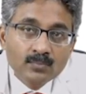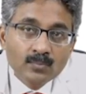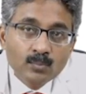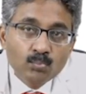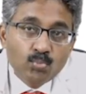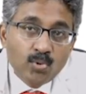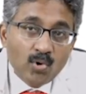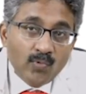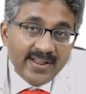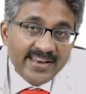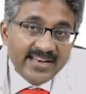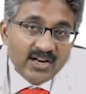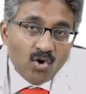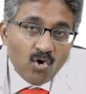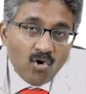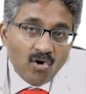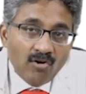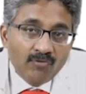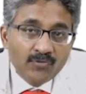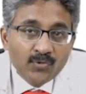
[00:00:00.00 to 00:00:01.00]
Bovine
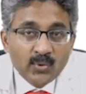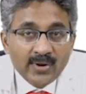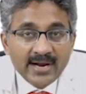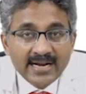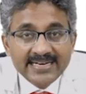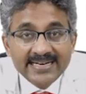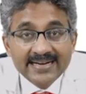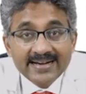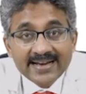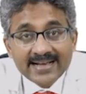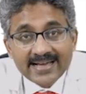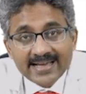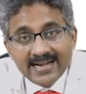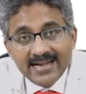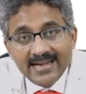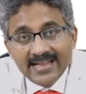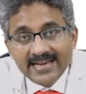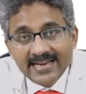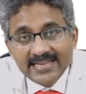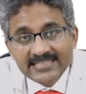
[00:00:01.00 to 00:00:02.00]
cough you get in
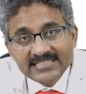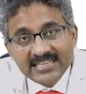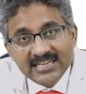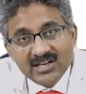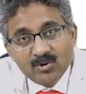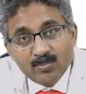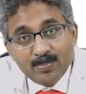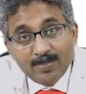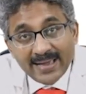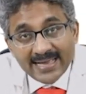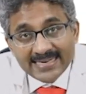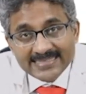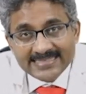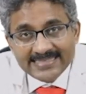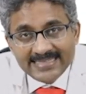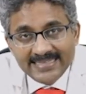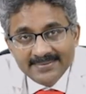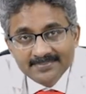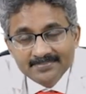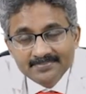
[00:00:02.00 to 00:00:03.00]
recurrent laryngeal nerve
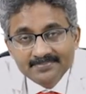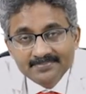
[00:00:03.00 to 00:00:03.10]
palsy.